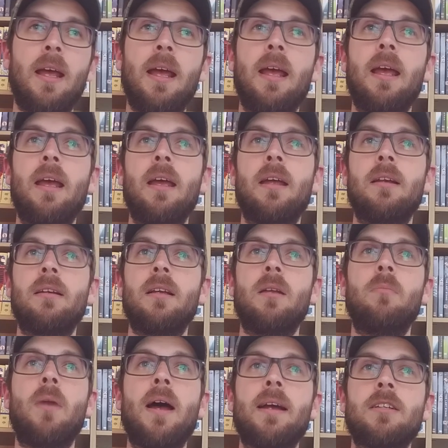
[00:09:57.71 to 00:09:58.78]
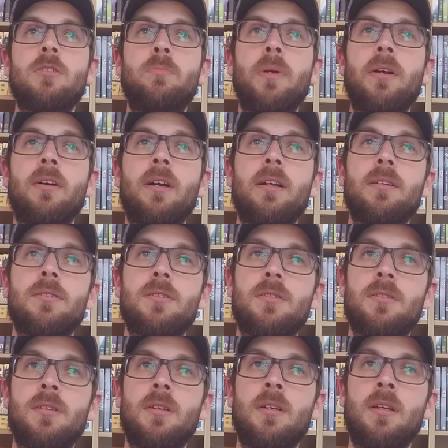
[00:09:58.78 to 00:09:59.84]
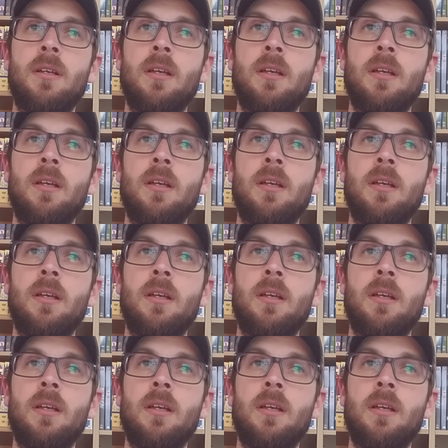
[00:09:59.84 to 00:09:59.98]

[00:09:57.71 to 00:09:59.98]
And in my experience,